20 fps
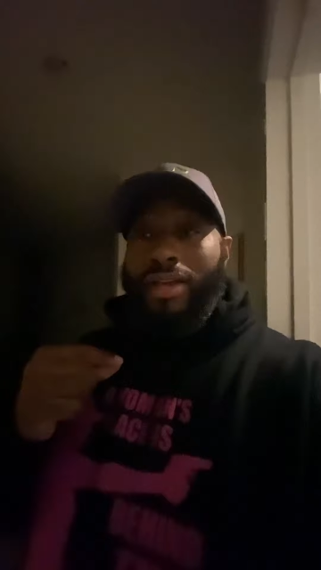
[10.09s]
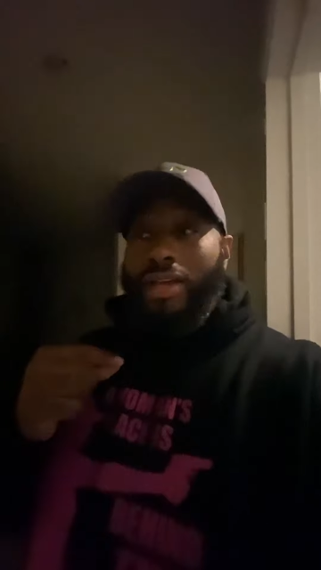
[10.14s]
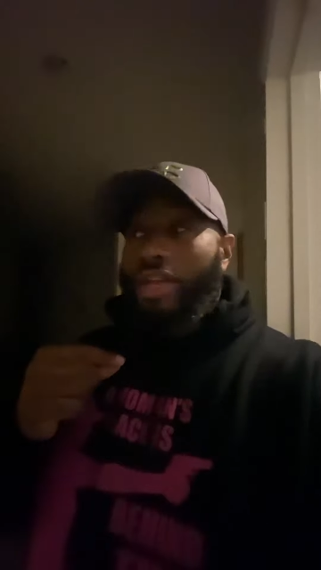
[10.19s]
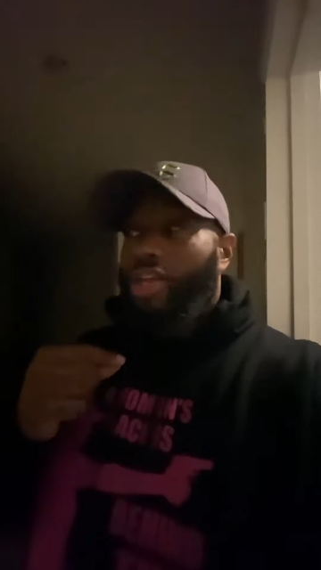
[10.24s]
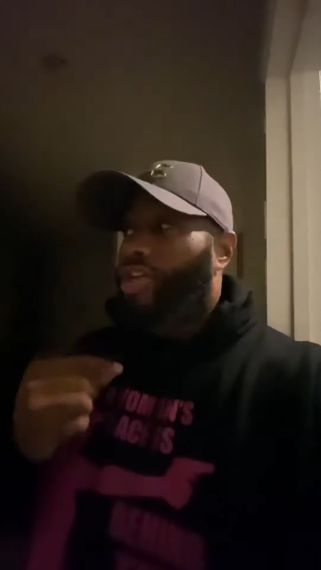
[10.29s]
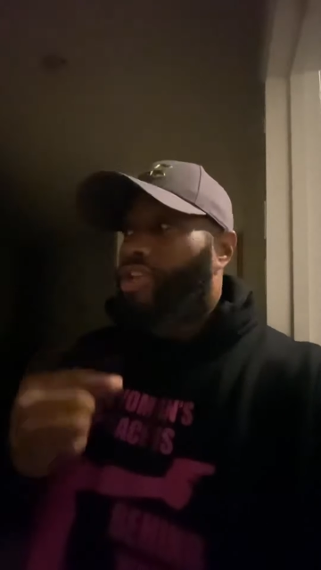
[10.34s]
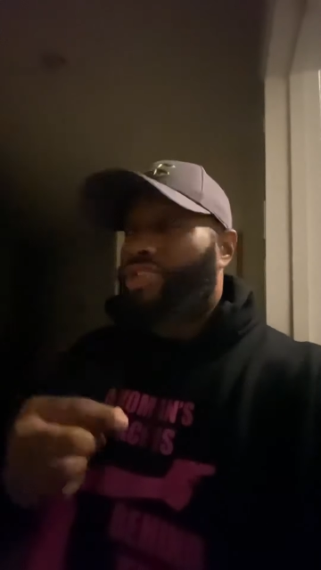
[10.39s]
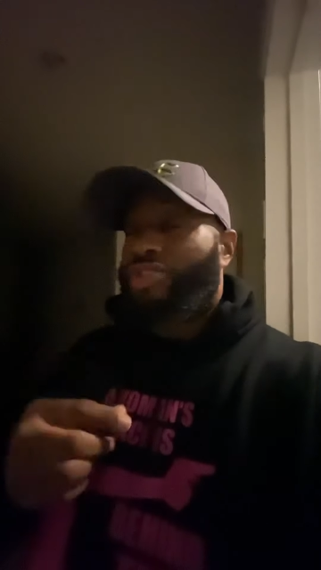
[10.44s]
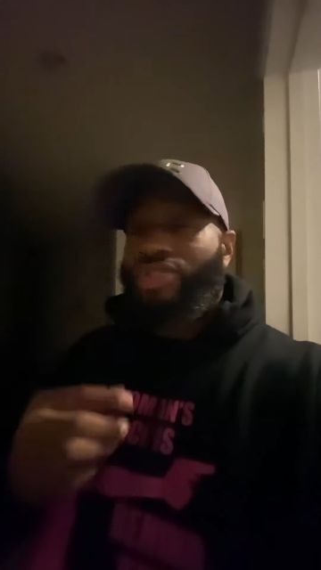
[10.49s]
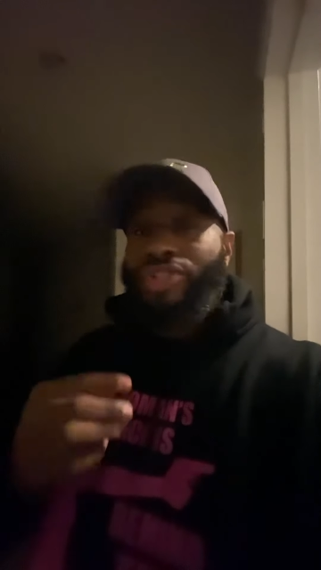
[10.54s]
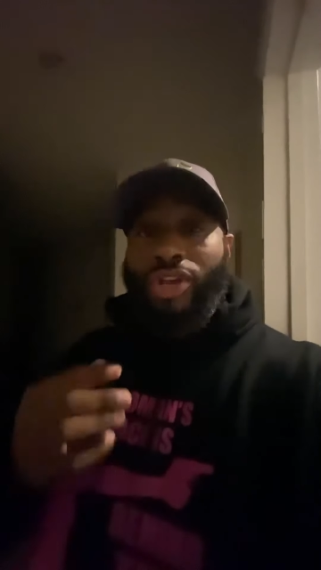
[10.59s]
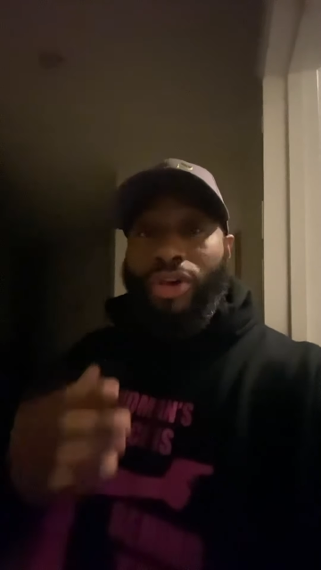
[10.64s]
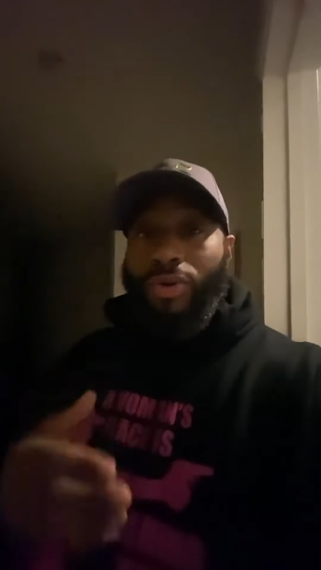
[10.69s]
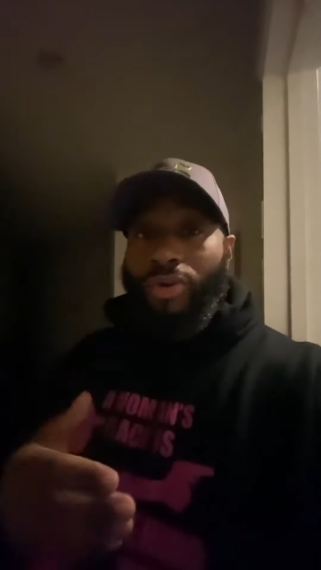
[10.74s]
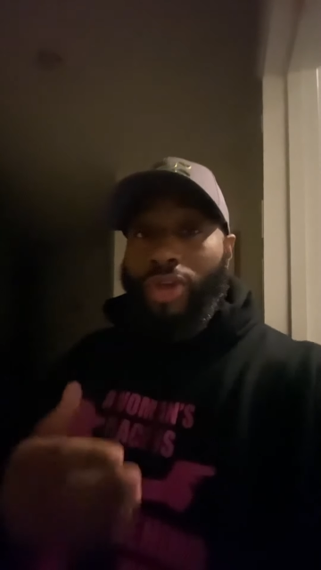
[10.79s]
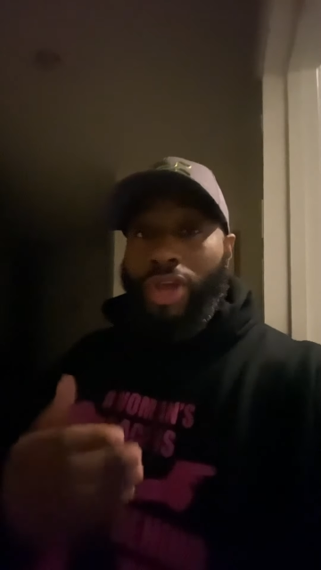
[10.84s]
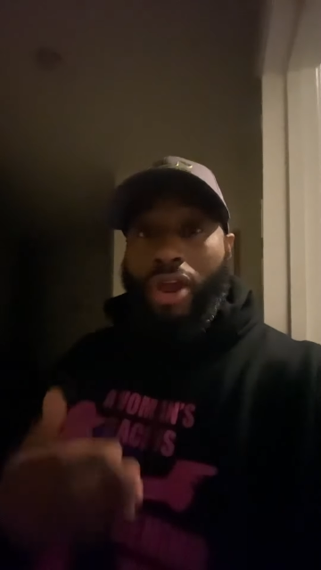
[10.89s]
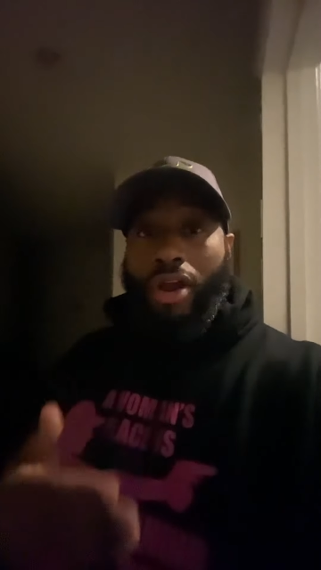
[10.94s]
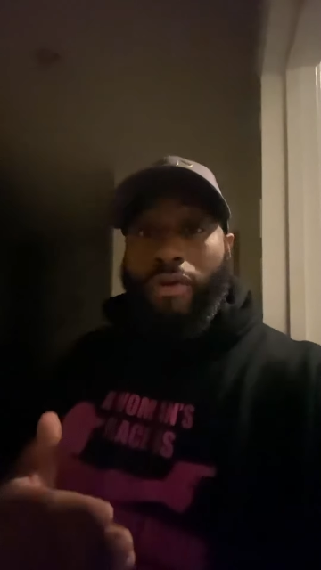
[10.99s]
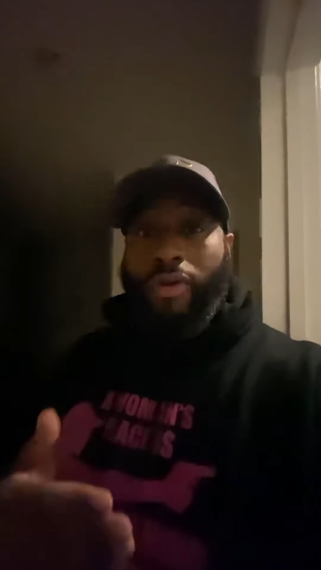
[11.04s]
concealed
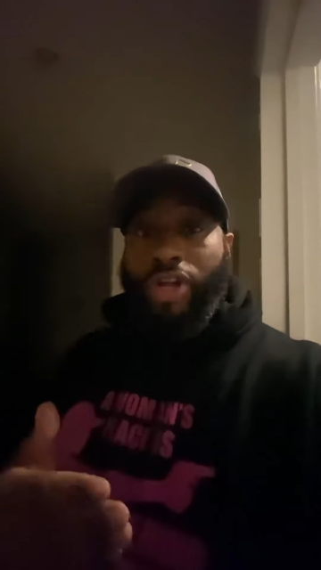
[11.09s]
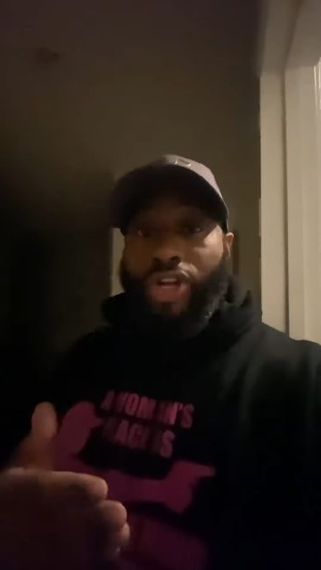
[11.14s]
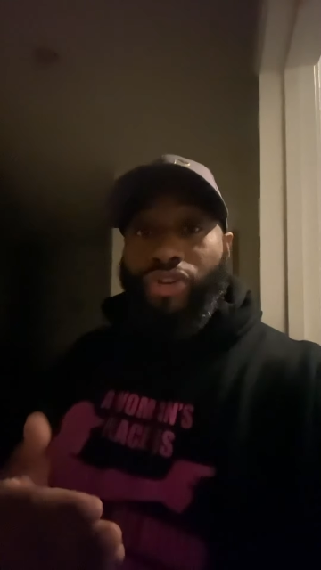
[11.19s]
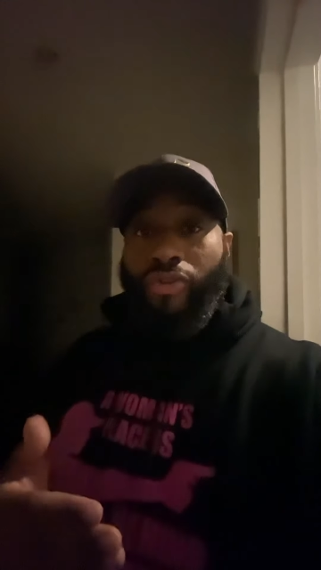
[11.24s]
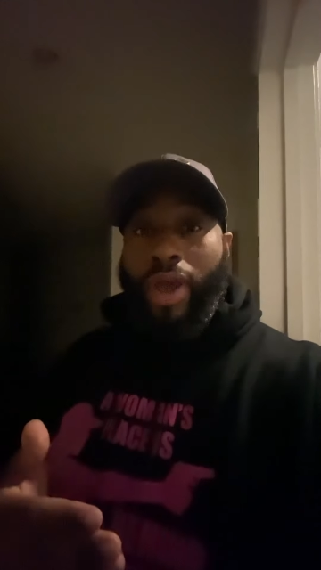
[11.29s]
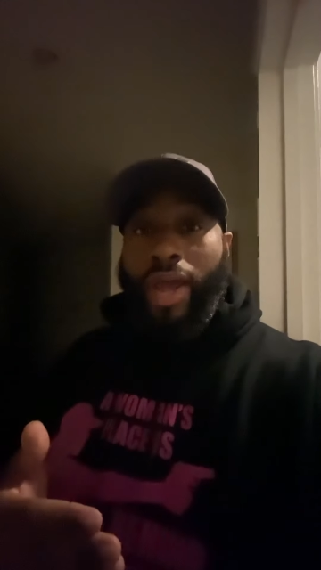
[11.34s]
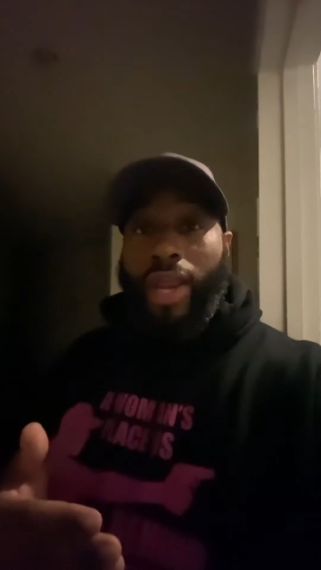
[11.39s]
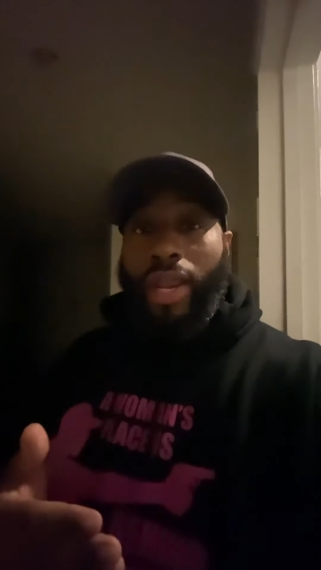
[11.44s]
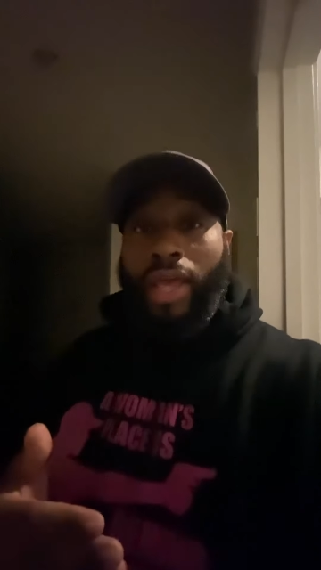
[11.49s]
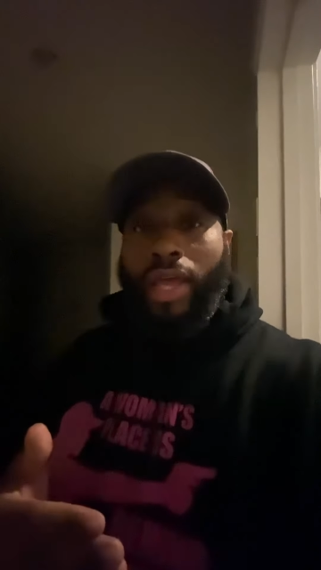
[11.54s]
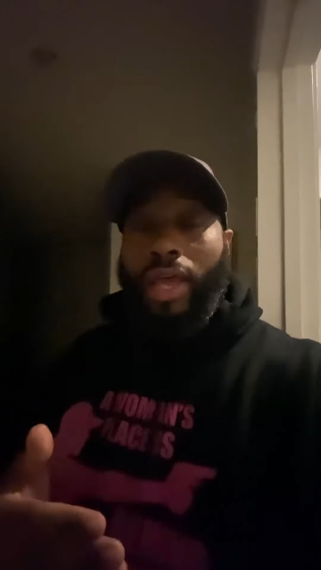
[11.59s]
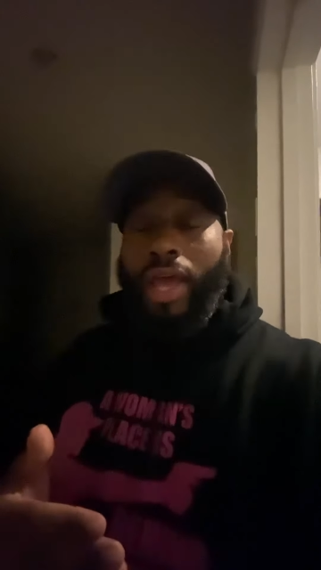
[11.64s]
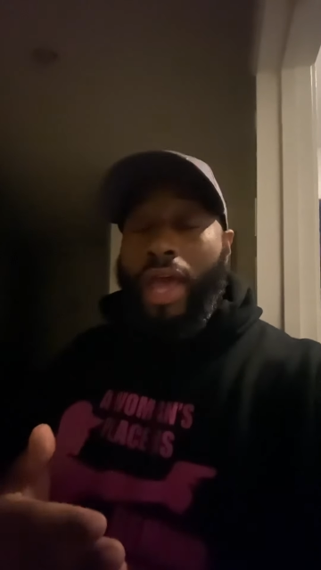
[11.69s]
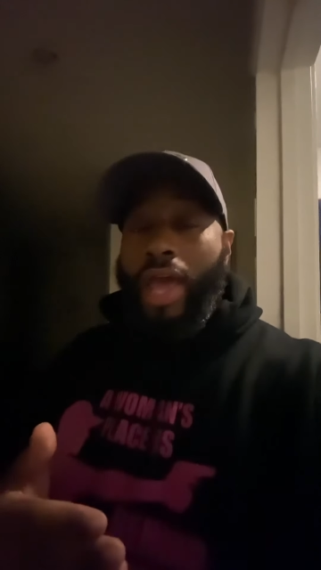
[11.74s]
carry training.